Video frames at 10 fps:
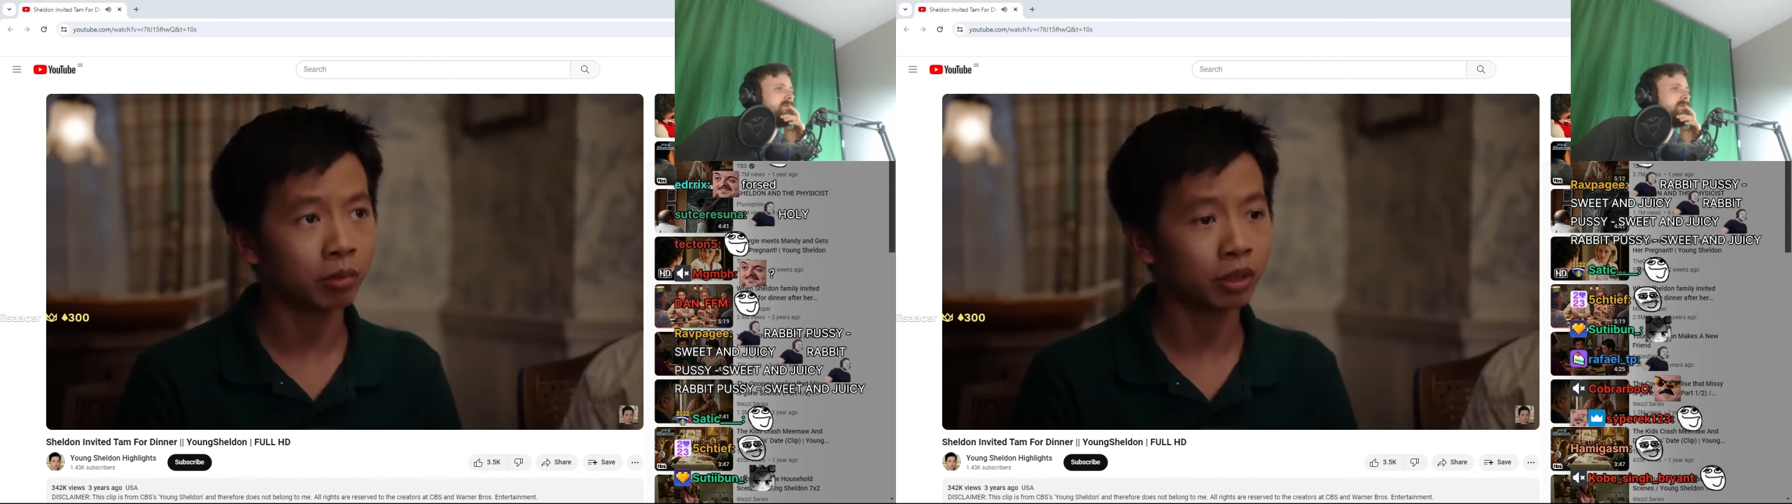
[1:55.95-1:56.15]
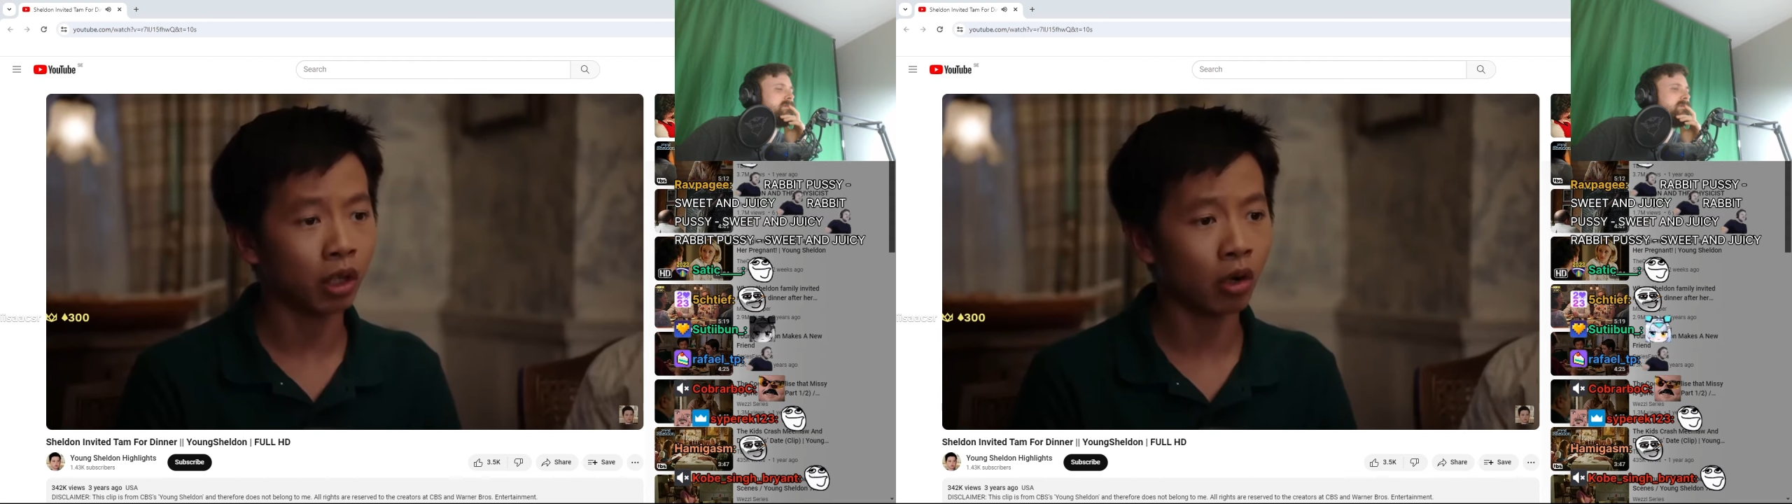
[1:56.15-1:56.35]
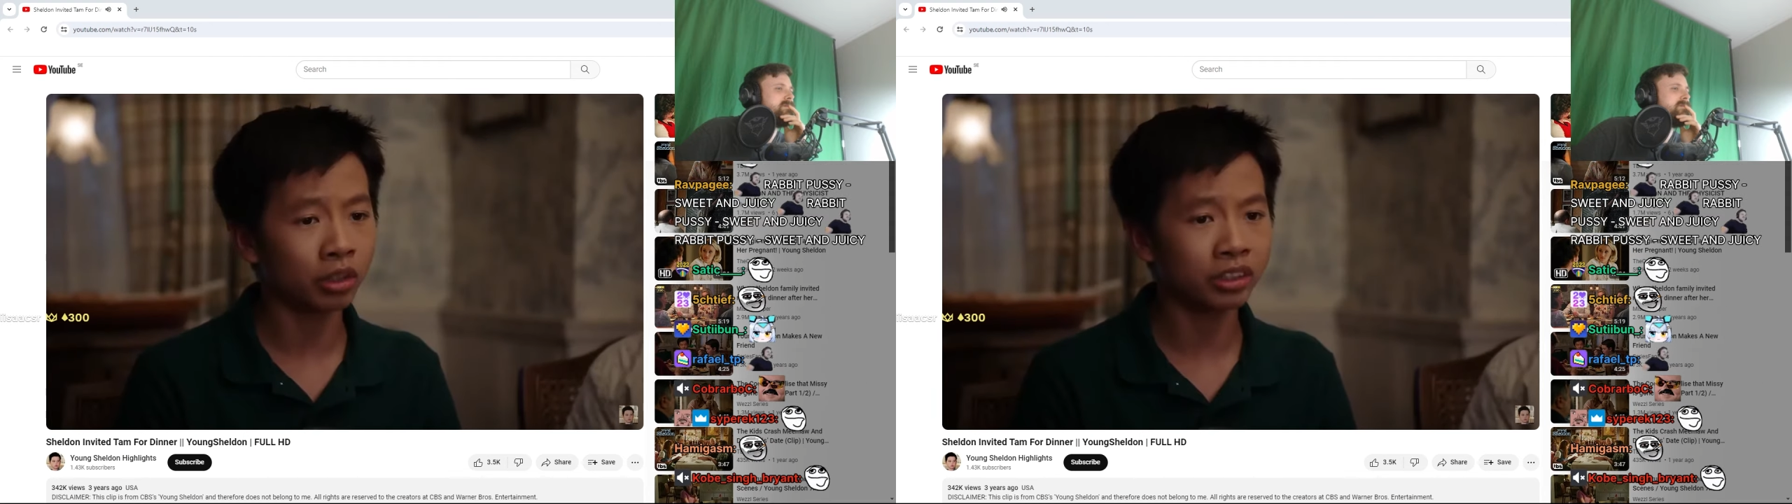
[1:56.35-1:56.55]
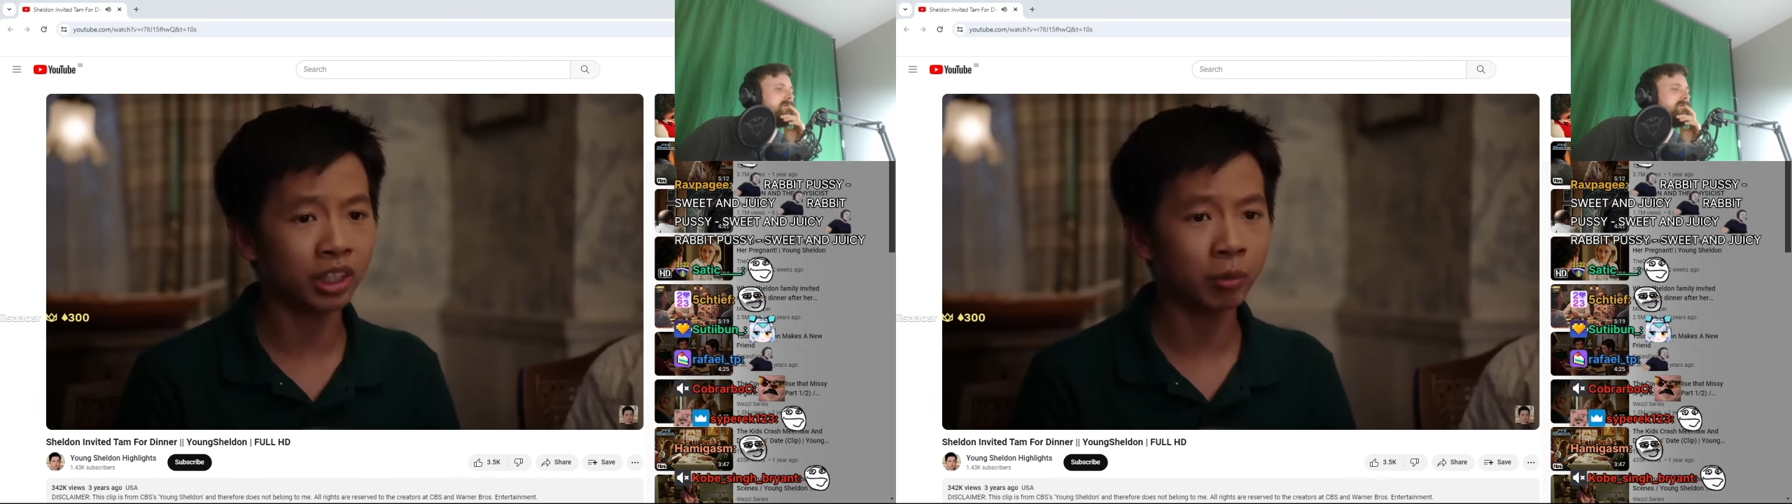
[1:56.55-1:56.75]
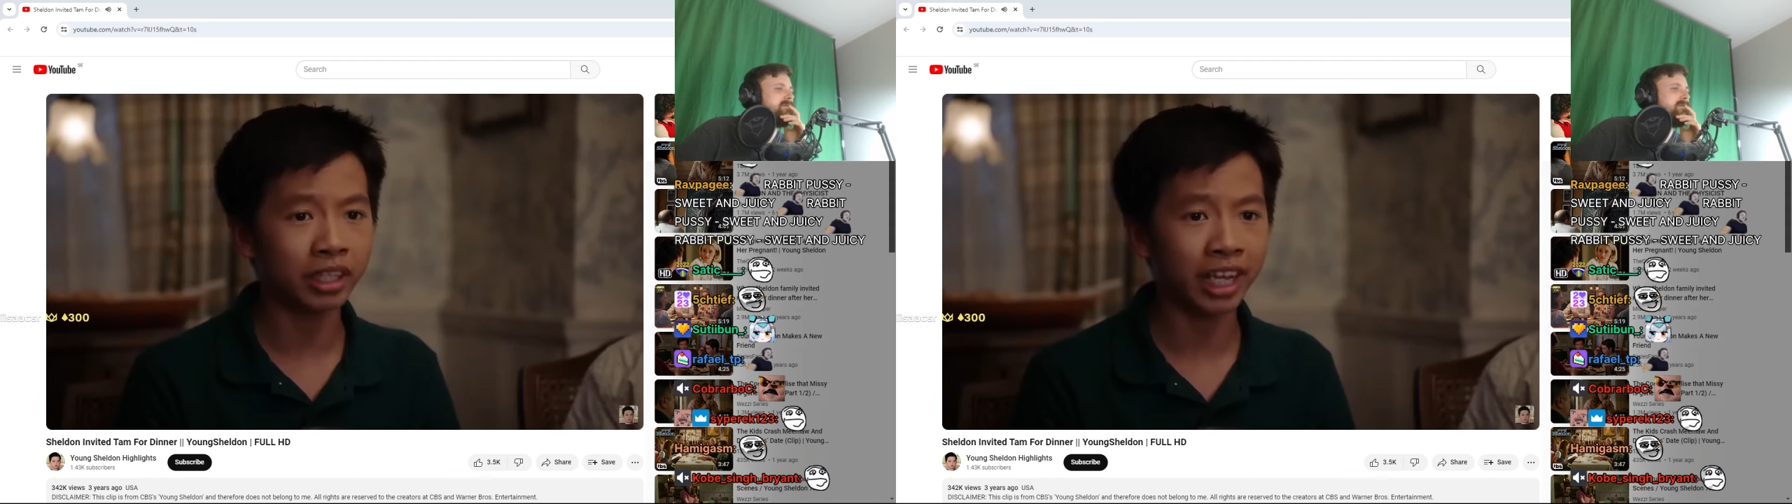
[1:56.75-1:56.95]
where the only
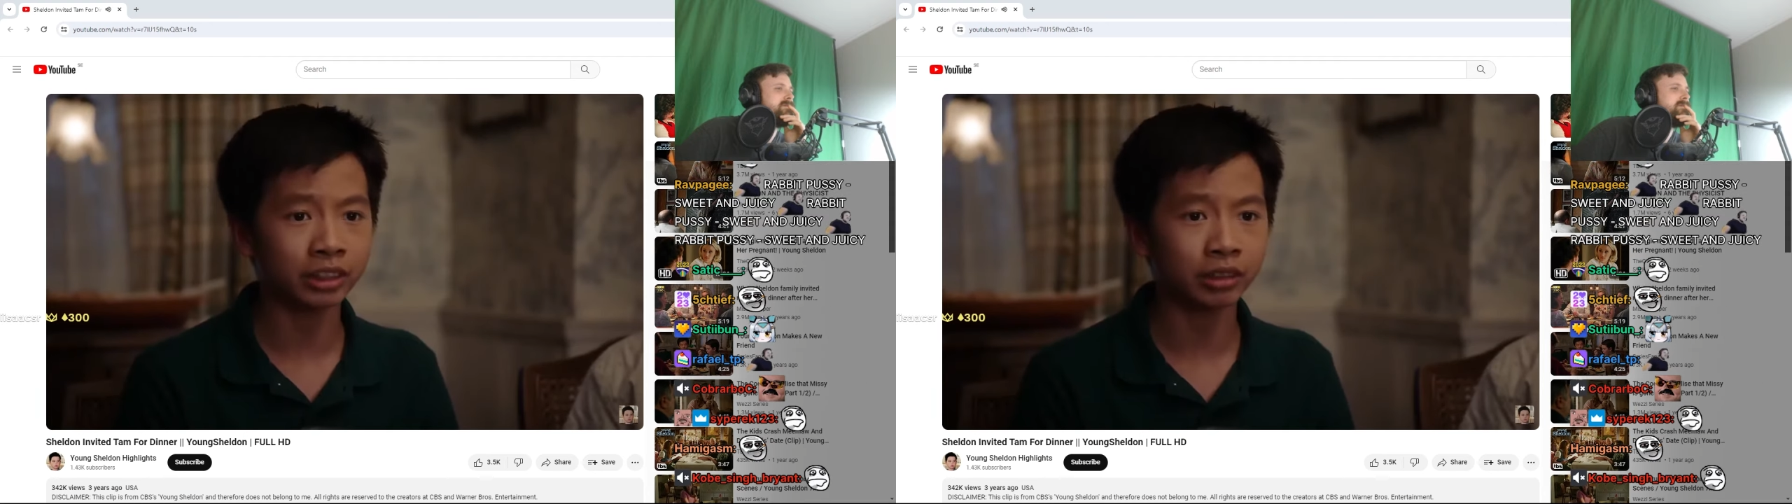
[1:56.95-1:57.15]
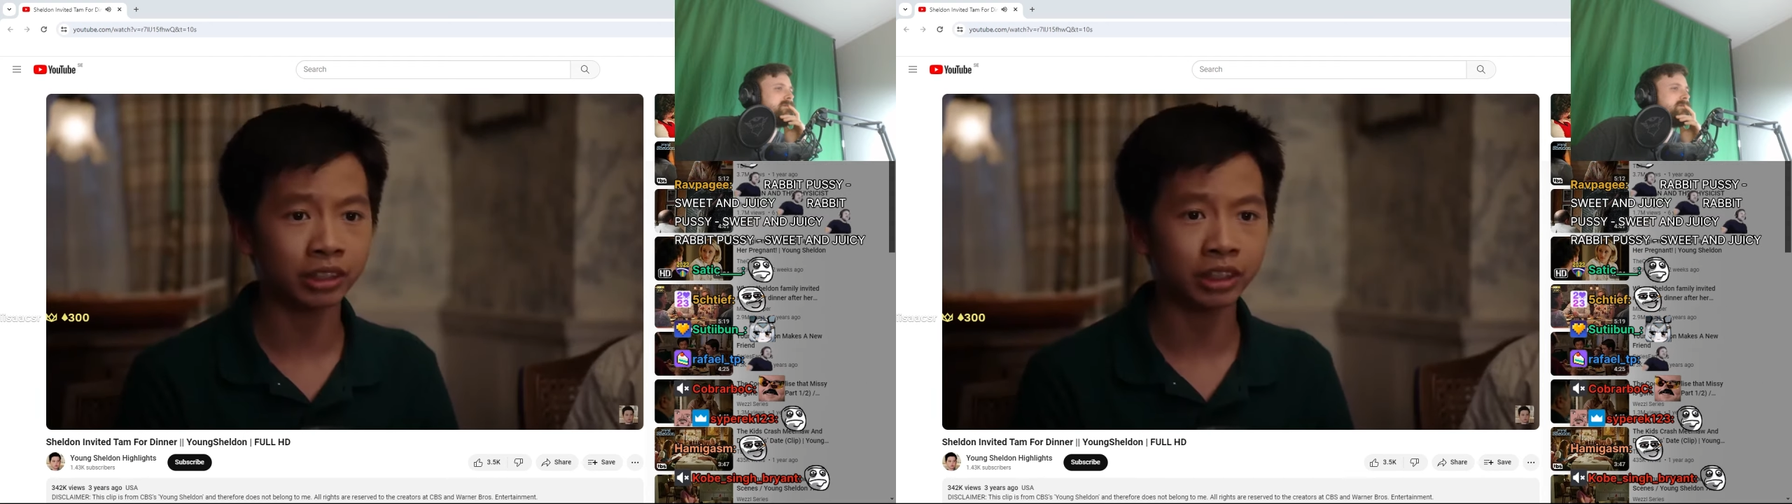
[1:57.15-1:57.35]
thing we had to